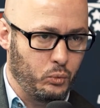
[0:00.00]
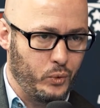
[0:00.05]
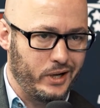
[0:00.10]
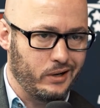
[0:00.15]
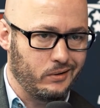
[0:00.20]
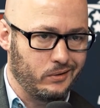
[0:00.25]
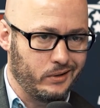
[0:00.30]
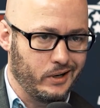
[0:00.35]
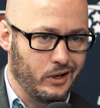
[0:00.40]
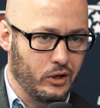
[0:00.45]
we
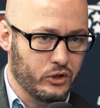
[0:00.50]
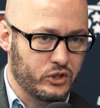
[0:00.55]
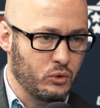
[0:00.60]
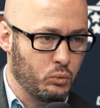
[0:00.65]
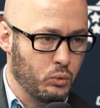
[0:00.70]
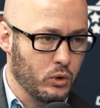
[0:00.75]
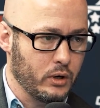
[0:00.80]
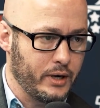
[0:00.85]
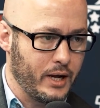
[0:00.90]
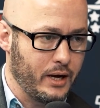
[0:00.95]
don't know,
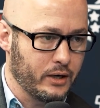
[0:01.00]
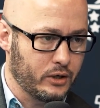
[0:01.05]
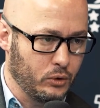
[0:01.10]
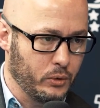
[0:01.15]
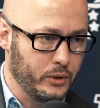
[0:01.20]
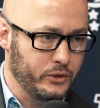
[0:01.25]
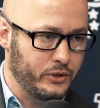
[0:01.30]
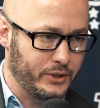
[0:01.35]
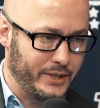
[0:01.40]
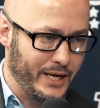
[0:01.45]
so we're not
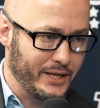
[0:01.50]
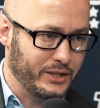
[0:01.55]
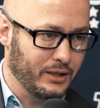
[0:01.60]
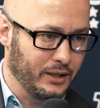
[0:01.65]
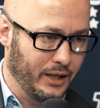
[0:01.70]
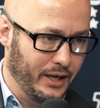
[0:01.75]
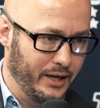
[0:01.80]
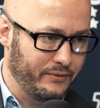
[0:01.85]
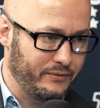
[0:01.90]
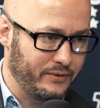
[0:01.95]
going to take the
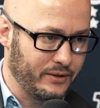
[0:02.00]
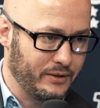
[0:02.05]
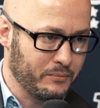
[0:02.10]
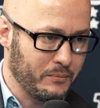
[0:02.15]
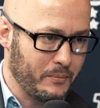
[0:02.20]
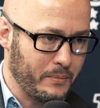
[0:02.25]
life.